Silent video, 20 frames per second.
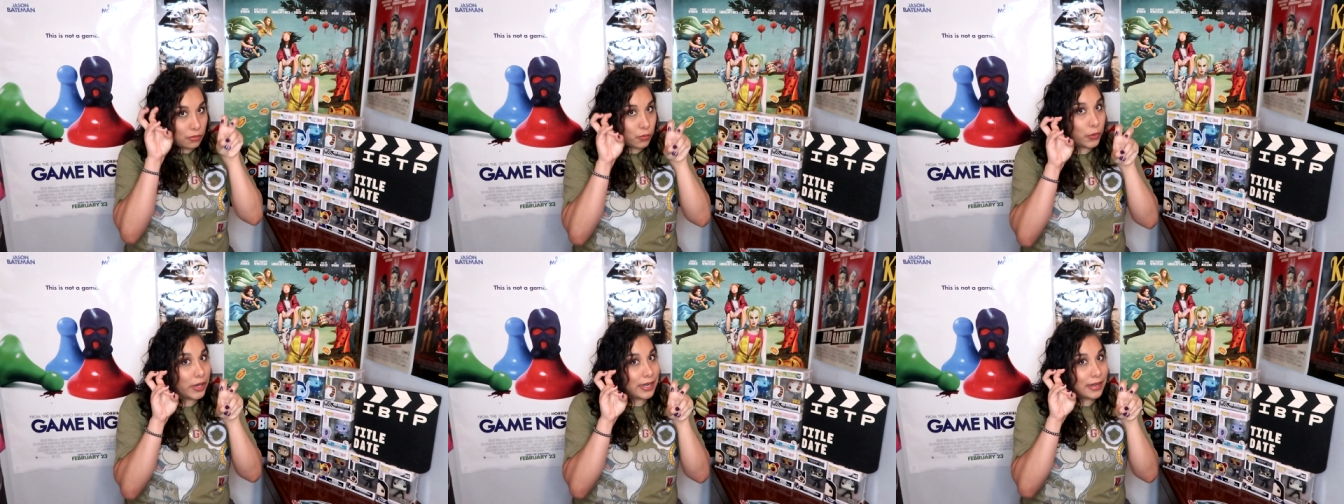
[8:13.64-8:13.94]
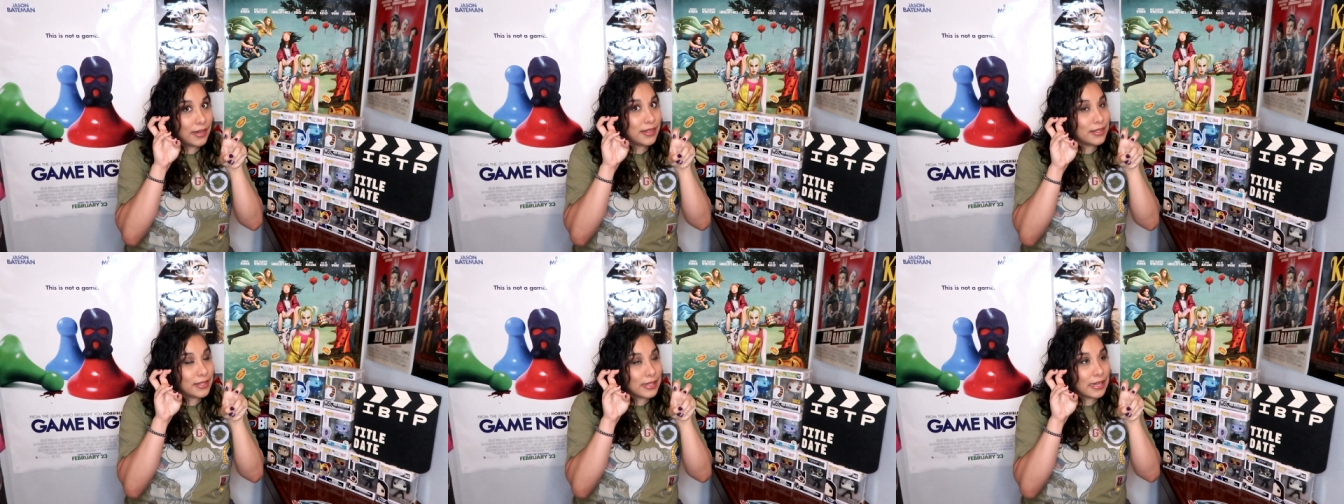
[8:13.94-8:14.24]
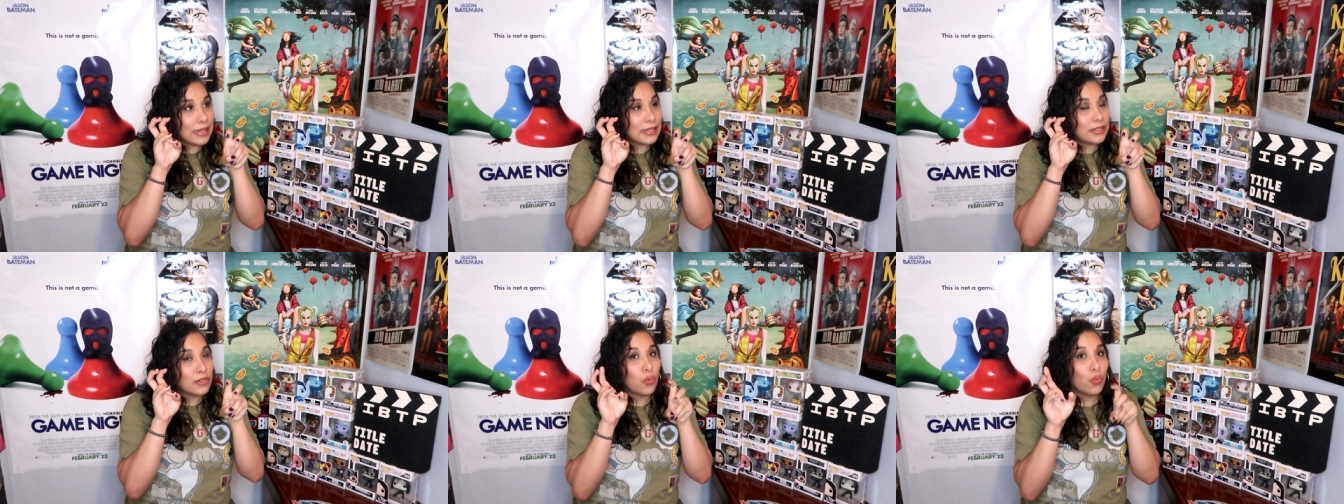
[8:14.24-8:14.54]

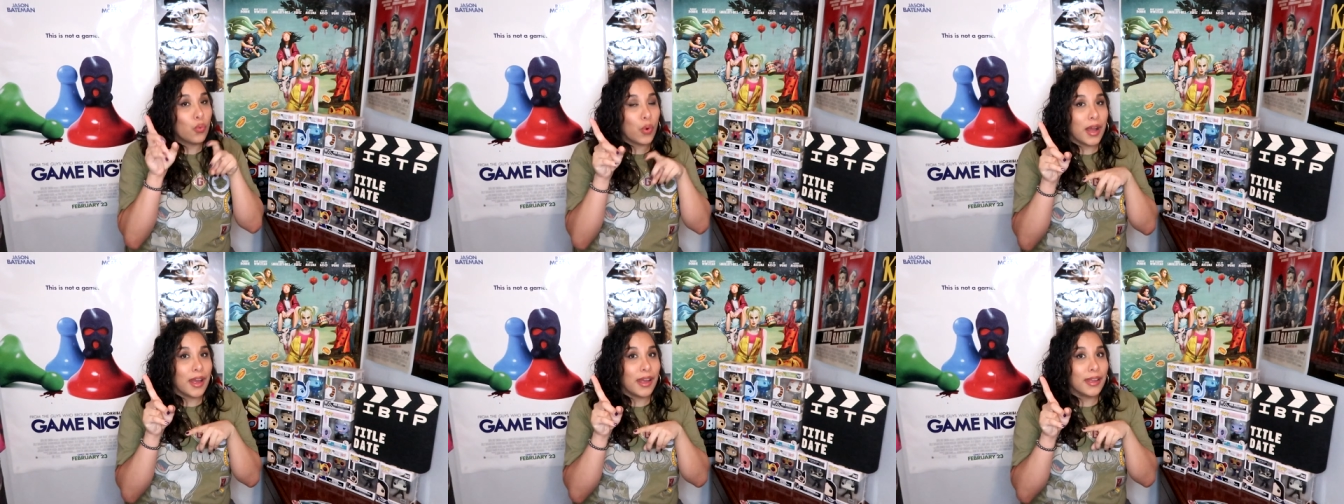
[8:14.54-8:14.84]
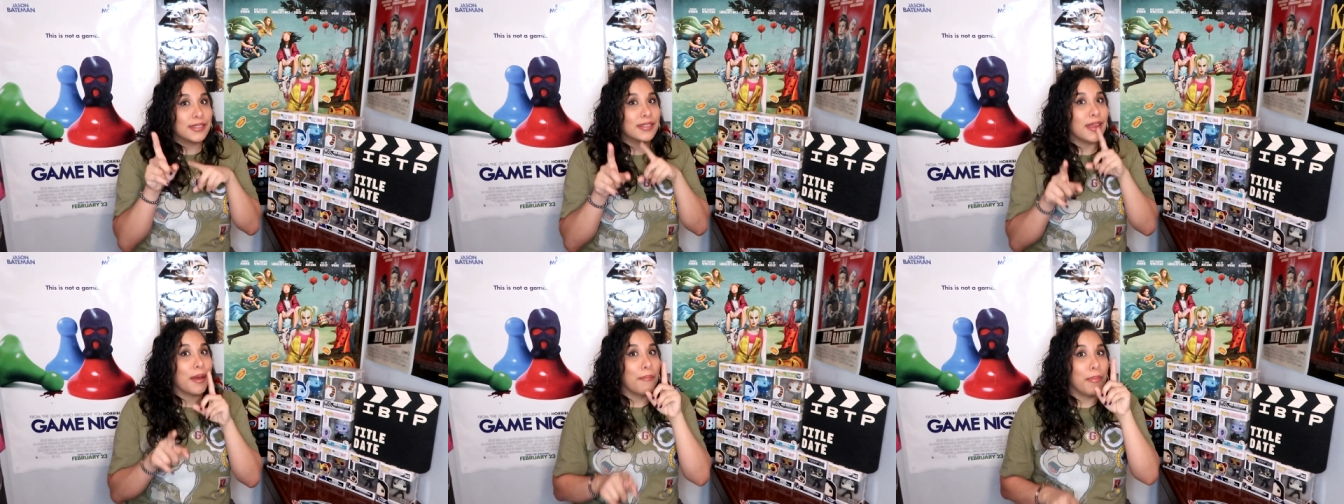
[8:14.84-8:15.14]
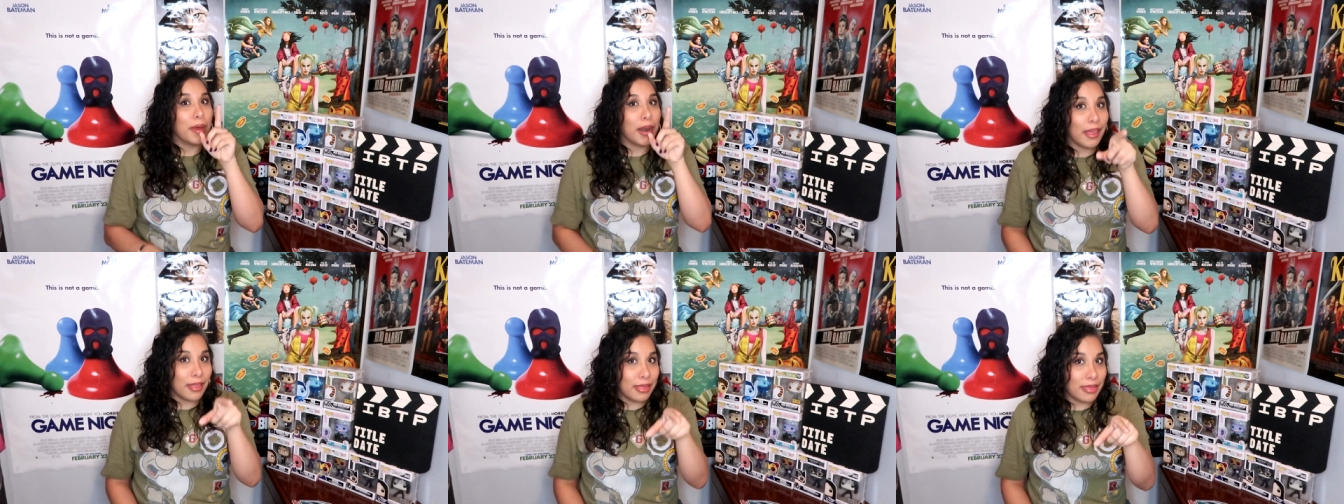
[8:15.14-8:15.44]
witnesses was
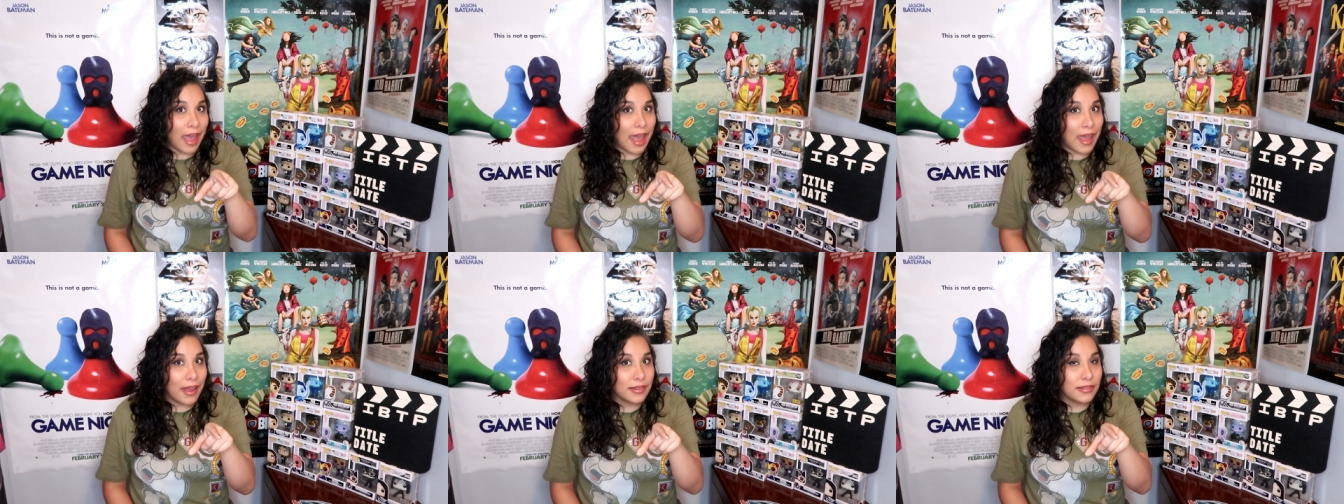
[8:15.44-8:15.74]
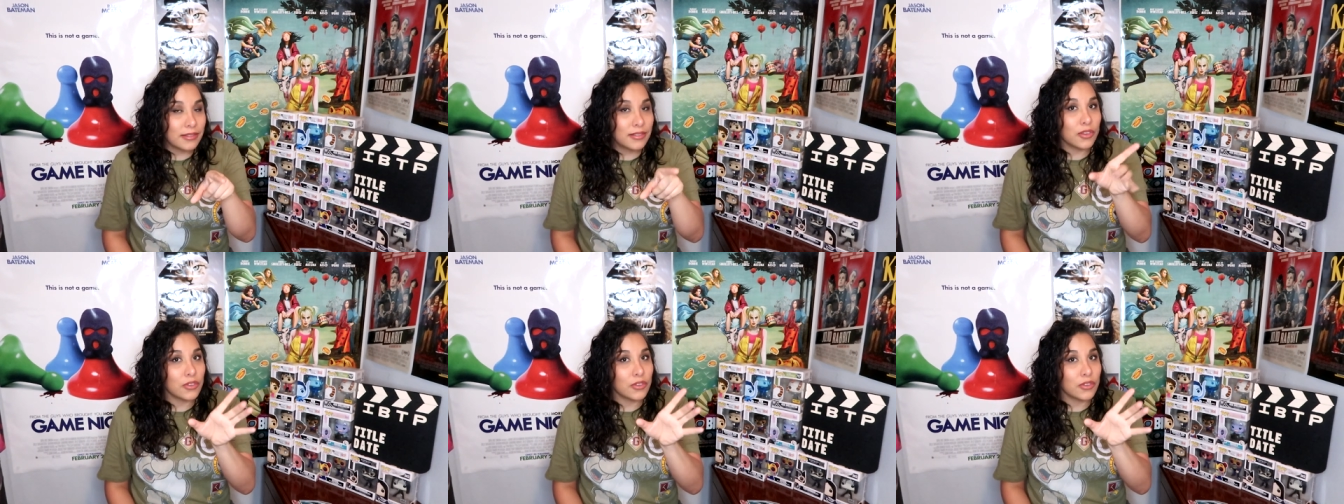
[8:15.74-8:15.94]
Brenda.